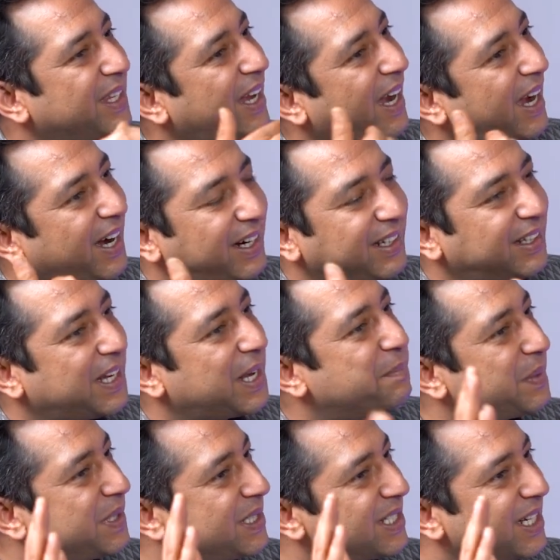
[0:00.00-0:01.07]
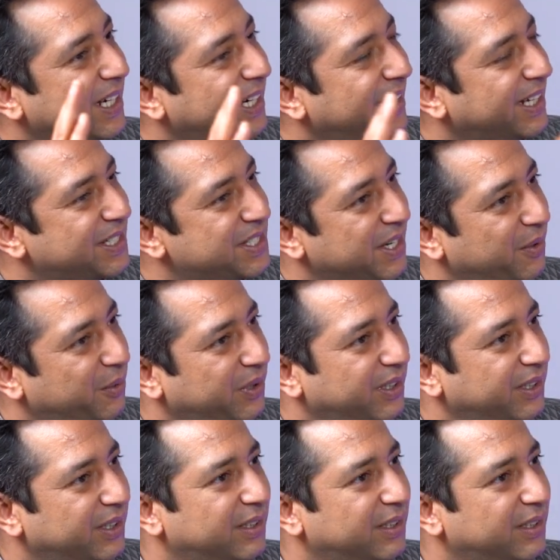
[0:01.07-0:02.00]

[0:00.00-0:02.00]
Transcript: and the campaigns can get executed.